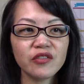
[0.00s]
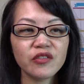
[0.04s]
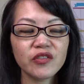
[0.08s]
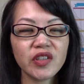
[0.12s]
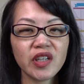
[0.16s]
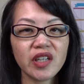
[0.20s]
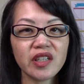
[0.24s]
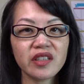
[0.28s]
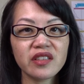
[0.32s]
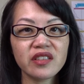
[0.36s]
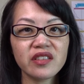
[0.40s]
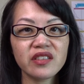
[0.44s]

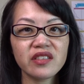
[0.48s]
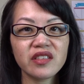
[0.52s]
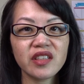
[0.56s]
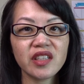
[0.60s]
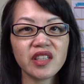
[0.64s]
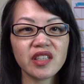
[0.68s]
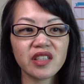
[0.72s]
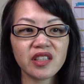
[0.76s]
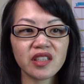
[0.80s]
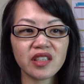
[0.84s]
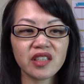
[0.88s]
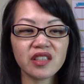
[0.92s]
gotten
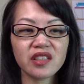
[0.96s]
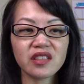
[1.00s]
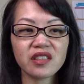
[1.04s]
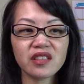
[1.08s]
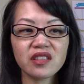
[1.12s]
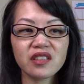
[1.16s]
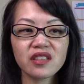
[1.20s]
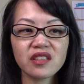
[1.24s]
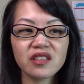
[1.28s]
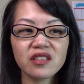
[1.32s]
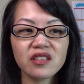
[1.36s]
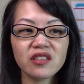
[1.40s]
sick
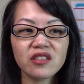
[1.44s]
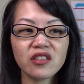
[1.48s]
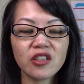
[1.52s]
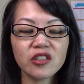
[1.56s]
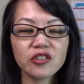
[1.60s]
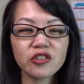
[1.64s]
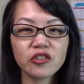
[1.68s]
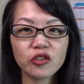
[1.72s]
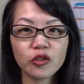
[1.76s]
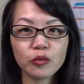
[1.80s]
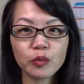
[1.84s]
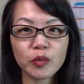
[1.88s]
and
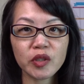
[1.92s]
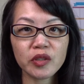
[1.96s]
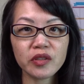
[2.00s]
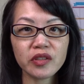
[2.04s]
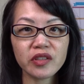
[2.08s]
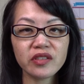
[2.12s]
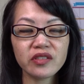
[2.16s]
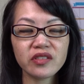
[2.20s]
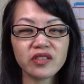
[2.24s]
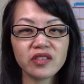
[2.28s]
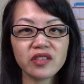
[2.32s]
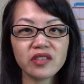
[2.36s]
long-term
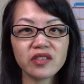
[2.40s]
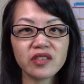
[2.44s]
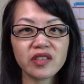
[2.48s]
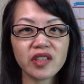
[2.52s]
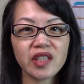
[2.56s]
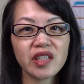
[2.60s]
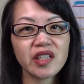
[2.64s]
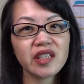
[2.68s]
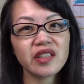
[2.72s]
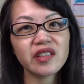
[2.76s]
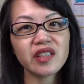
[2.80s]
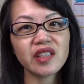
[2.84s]
illnesses,
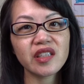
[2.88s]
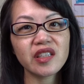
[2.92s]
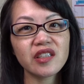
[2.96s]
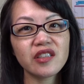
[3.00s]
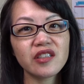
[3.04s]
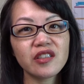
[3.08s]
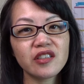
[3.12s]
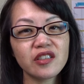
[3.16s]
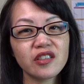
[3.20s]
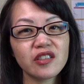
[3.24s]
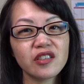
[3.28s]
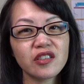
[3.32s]
and I
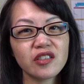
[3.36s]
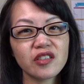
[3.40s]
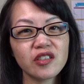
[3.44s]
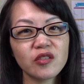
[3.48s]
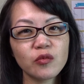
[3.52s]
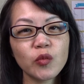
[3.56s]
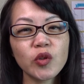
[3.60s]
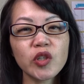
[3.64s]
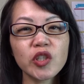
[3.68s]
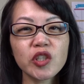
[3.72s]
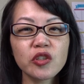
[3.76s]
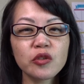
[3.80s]
think
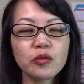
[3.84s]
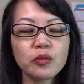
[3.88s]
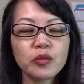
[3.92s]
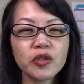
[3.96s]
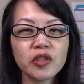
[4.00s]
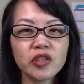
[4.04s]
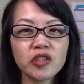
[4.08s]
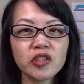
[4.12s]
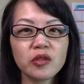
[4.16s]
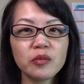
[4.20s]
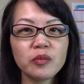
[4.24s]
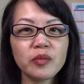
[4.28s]
what you
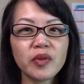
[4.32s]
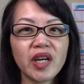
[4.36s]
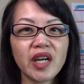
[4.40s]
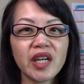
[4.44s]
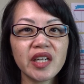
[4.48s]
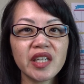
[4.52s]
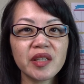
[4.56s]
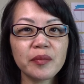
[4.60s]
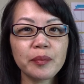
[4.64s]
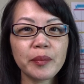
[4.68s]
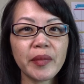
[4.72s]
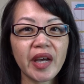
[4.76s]
put in your
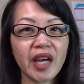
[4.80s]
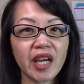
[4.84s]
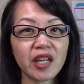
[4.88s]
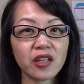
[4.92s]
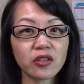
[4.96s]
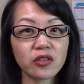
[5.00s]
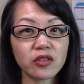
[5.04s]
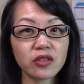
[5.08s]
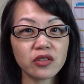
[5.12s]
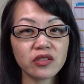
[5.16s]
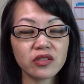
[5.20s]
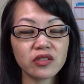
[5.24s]
body
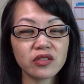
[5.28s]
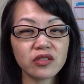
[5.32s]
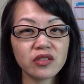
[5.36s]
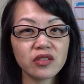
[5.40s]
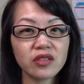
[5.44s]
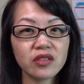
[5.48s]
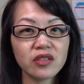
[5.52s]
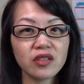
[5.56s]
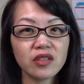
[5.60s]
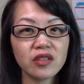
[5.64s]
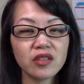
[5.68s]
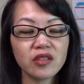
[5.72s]
matters.
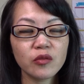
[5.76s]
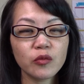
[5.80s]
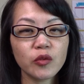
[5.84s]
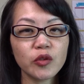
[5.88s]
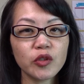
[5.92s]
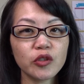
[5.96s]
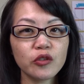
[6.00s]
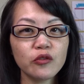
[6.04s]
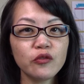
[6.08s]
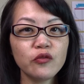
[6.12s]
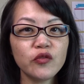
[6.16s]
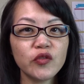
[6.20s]

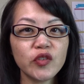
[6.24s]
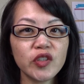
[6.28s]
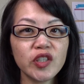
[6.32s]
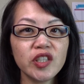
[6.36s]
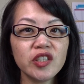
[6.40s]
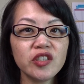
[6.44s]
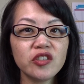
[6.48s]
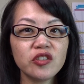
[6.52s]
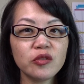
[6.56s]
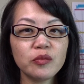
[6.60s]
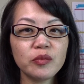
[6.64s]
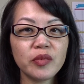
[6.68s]
What you
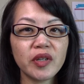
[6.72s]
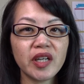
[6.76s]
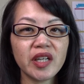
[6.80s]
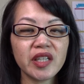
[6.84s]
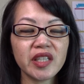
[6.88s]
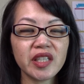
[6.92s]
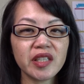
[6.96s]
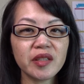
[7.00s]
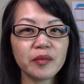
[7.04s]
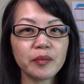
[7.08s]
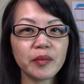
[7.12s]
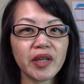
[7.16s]
feed your
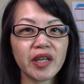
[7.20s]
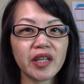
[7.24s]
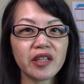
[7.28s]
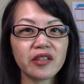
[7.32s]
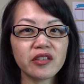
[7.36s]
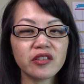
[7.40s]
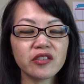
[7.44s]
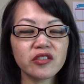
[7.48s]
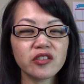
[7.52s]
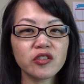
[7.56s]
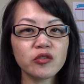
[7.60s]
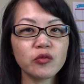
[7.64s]
body
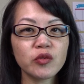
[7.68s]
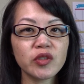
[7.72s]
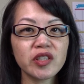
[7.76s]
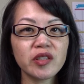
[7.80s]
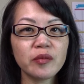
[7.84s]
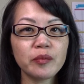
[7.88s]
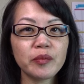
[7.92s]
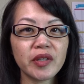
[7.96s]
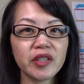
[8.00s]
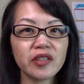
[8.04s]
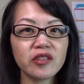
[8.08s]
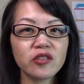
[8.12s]
matters. You want
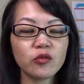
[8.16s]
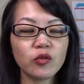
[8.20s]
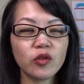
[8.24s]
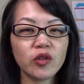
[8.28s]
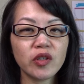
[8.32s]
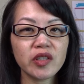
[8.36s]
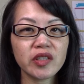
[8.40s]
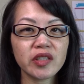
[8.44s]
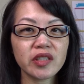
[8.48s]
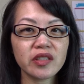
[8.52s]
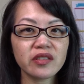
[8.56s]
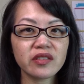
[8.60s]
the best
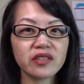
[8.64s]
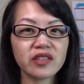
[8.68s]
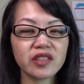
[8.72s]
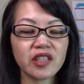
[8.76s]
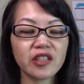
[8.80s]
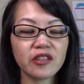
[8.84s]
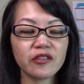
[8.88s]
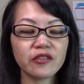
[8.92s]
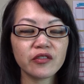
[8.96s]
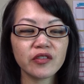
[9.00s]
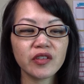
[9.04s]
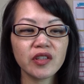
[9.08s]
quality
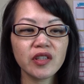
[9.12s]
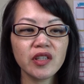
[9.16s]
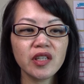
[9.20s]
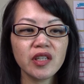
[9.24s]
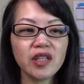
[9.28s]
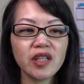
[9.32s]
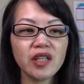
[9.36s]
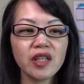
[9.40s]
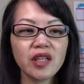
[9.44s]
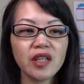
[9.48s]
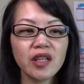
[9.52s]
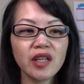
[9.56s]
stuff.
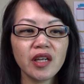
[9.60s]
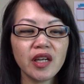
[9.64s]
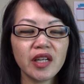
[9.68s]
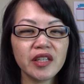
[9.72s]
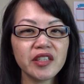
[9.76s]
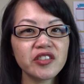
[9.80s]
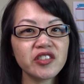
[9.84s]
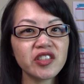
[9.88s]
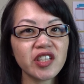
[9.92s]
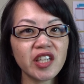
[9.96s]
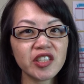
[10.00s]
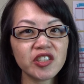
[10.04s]

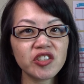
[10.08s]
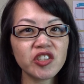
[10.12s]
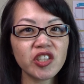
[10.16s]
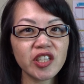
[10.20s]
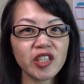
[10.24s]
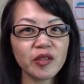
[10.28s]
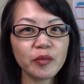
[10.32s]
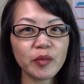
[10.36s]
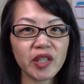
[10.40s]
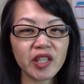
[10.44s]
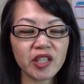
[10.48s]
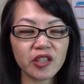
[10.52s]
And it's not
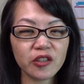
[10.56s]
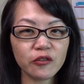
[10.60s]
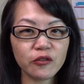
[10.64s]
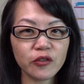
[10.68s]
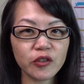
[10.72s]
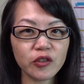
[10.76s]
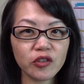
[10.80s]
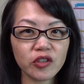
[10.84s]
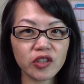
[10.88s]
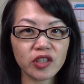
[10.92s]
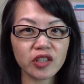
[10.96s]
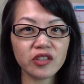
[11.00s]
trying to make you
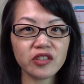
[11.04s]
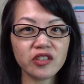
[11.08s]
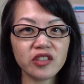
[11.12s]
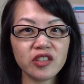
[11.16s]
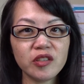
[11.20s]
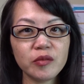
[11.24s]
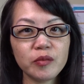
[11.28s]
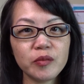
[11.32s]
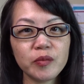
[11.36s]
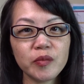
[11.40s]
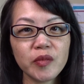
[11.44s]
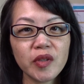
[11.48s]
feel
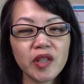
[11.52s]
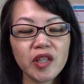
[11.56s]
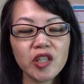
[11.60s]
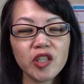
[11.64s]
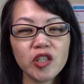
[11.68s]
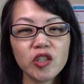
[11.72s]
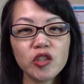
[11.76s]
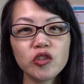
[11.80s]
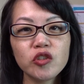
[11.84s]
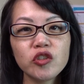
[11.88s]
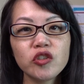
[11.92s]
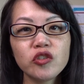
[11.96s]
guilty.
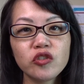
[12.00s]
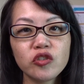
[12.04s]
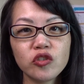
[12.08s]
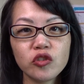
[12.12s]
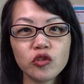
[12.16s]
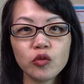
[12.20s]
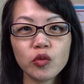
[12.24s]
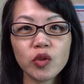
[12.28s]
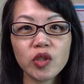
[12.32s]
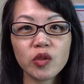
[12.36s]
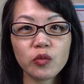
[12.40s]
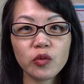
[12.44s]
Just
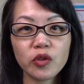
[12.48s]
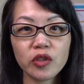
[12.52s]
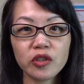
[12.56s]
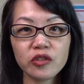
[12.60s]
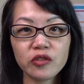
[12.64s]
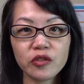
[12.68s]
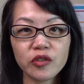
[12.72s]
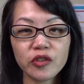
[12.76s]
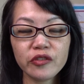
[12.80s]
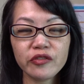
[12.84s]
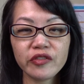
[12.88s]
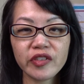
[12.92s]
do what
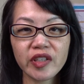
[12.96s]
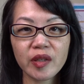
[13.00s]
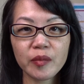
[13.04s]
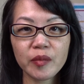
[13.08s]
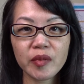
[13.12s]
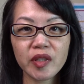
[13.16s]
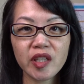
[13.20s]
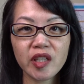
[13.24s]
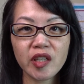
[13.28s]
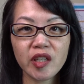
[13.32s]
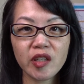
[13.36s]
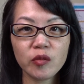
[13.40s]
works for your
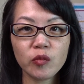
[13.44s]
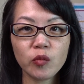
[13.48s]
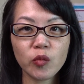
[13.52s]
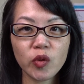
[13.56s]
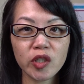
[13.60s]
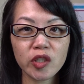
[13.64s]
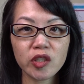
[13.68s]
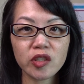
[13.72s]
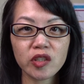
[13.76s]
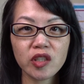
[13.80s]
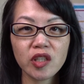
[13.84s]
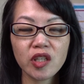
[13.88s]
family and
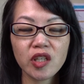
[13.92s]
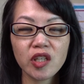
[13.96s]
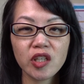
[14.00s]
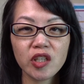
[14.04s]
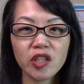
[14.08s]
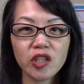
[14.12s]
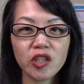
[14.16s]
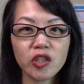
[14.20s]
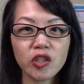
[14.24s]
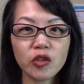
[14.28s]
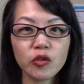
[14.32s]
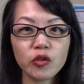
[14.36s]
what,
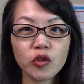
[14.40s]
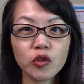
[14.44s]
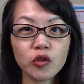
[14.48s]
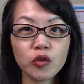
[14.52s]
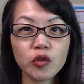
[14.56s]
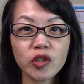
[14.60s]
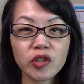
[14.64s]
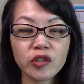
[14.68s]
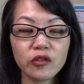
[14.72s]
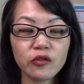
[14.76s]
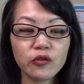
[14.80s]
you can